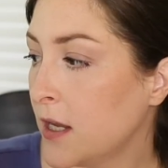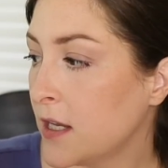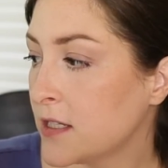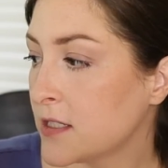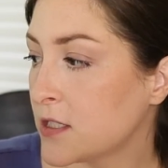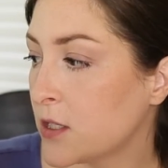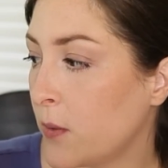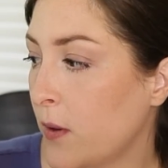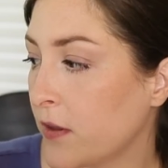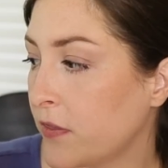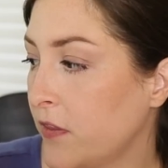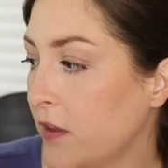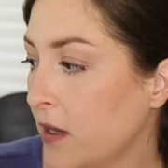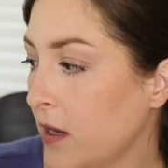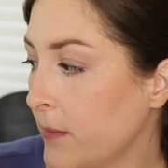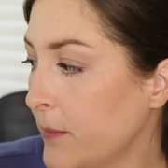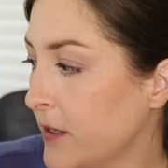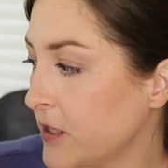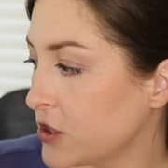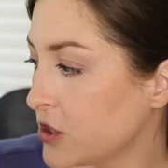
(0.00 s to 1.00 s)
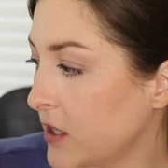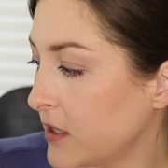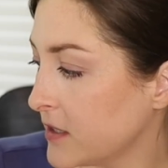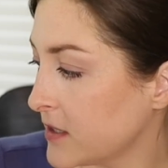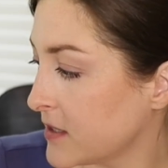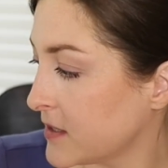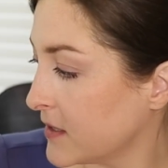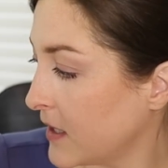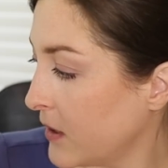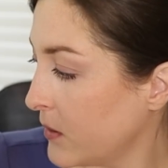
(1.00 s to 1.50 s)
So I think I might try to
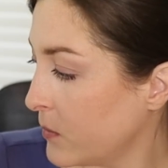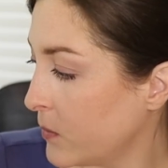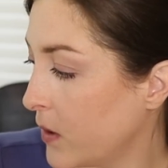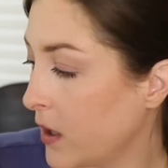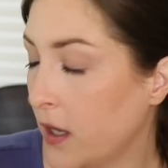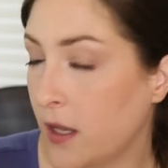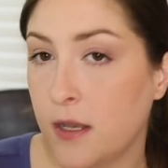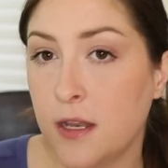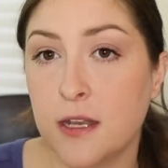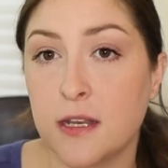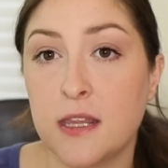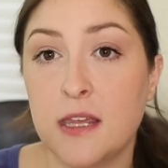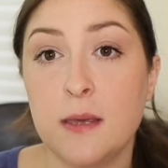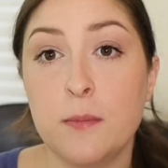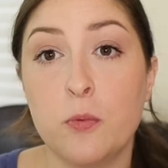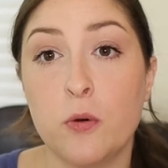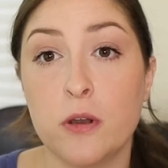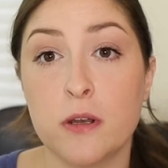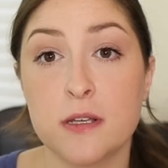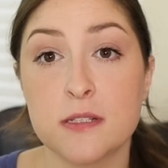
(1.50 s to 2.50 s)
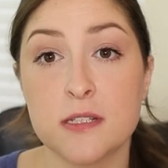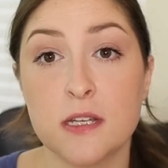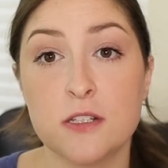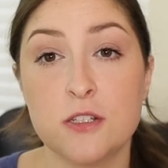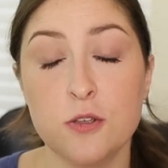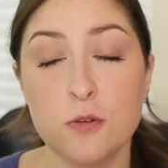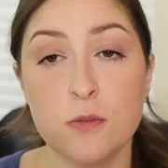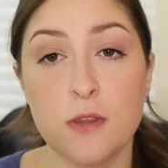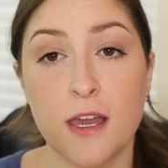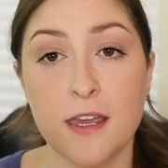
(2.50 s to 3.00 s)
sell one and keep one because I
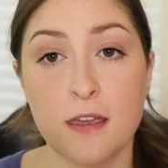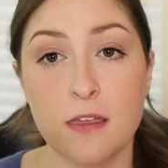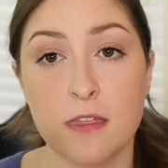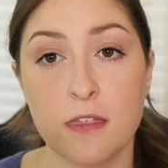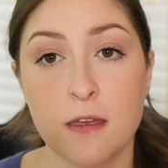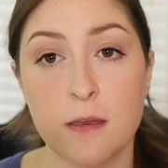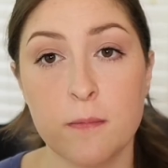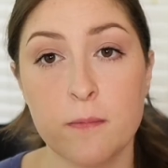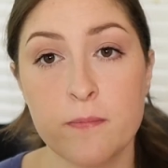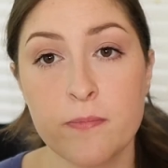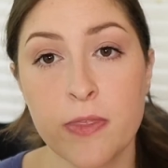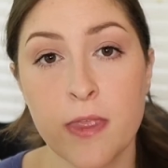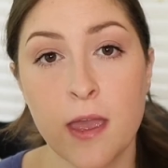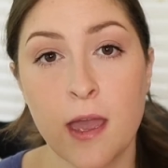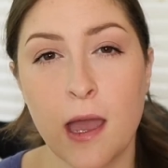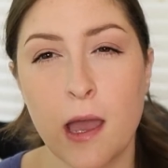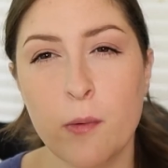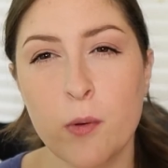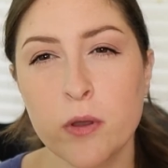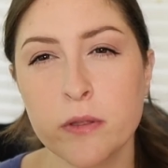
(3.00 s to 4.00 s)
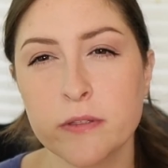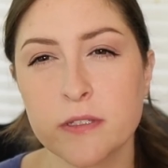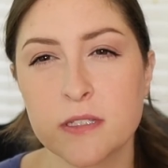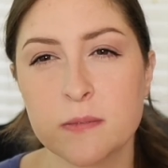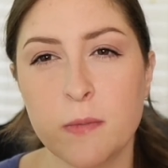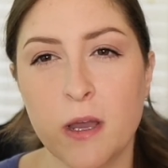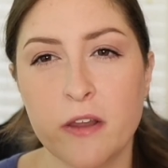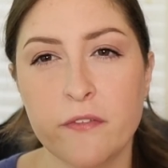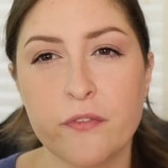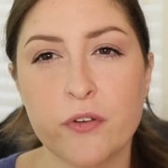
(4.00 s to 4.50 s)
do like them. I won't list
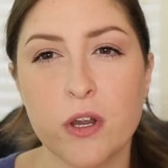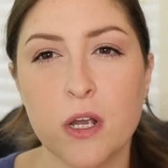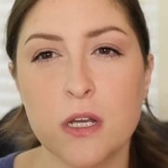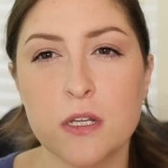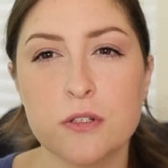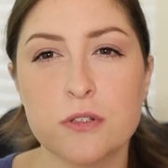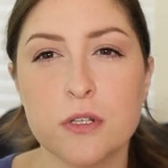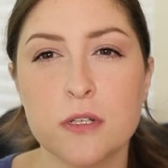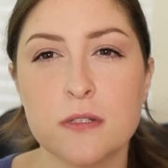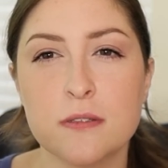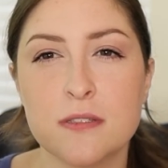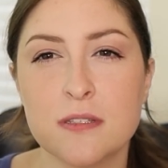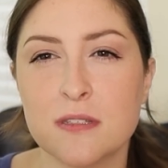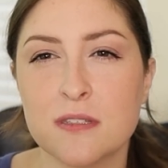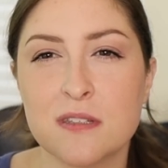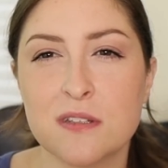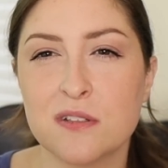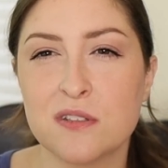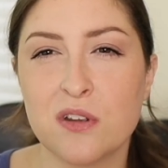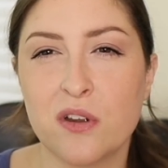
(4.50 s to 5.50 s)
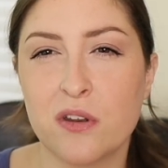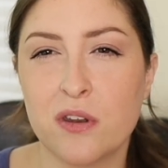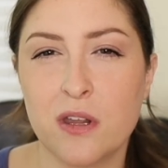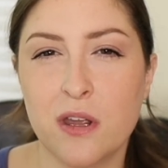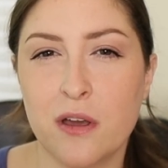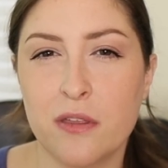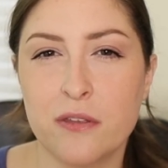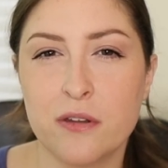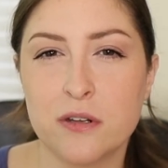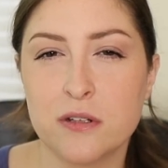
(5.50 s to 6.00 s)
mine for $100 since there's already
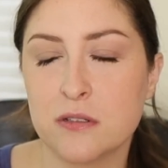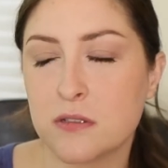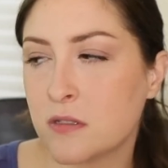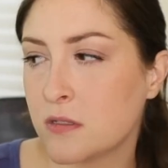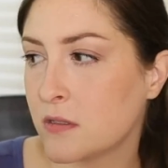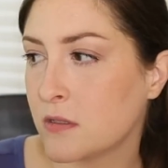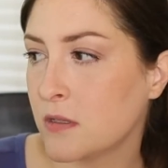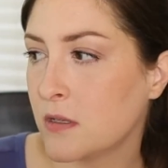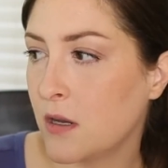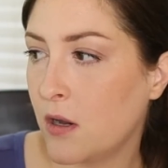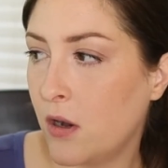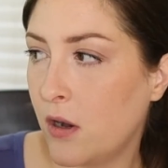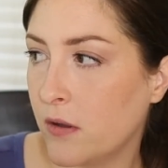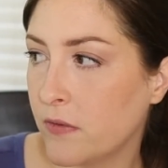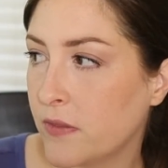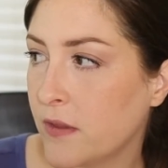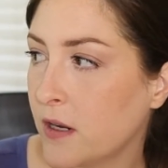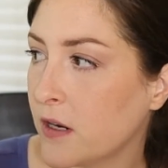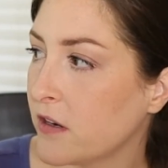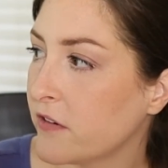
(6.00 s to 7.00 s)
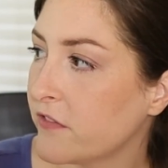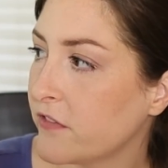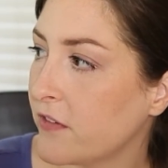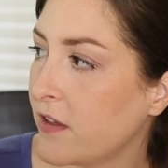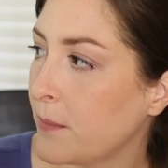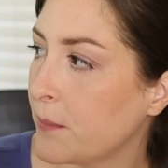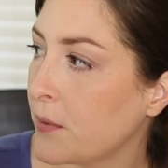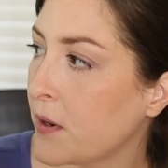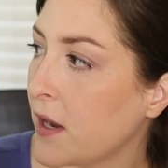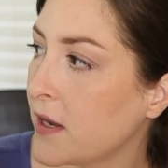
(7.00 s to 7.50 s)
others on there for
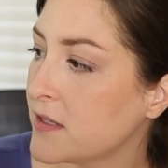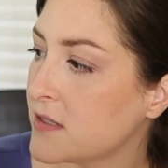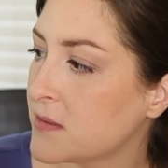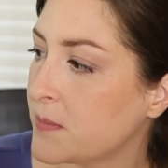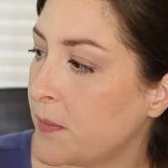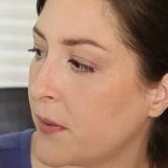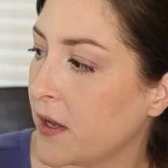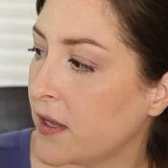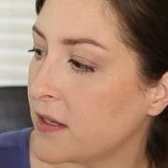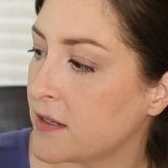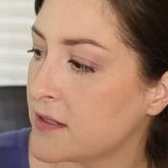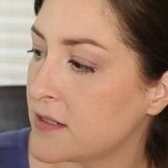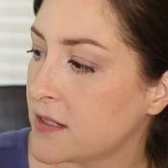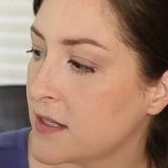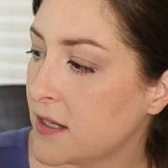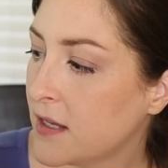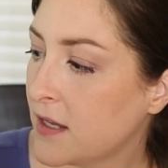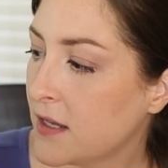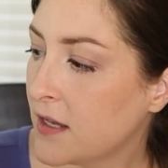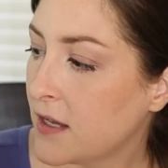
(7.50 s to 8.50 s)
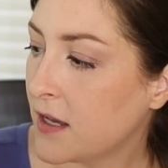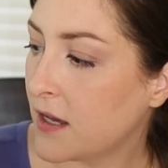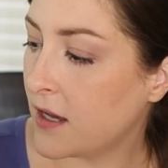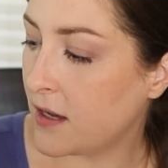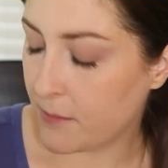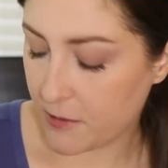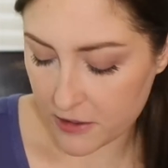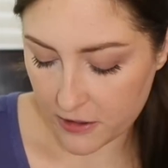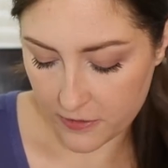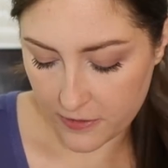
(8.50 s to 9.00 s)
that price, but
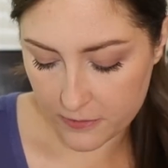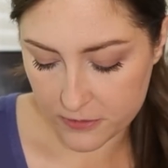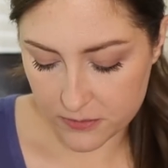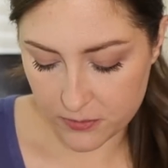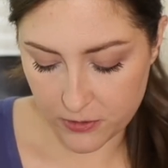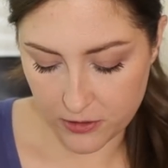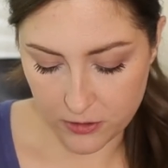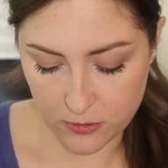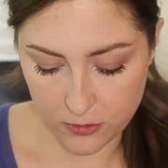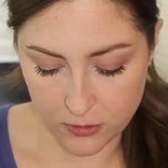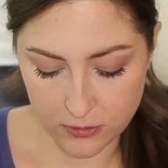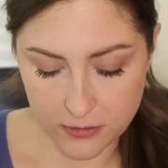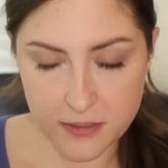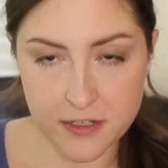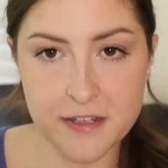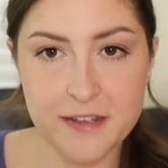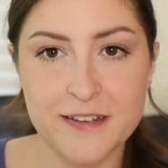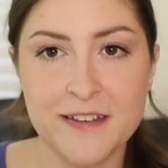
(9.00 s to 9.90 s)
I thought that was pretty cool.